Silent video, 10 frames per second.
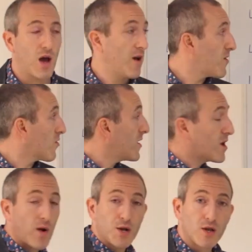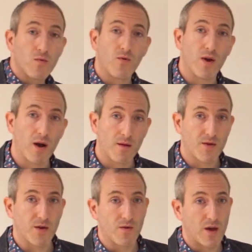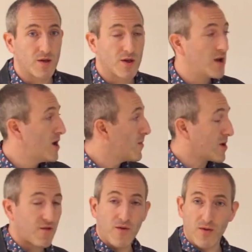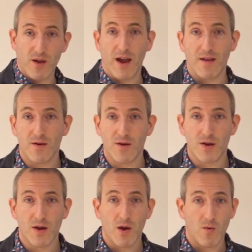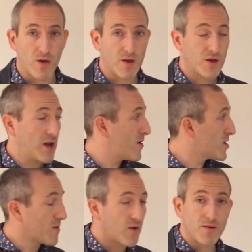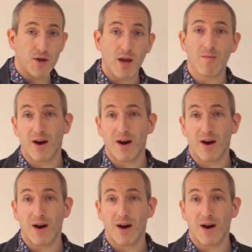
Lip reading: If you've got any questions with regards to this, please feel to get in touch with us here at WMG.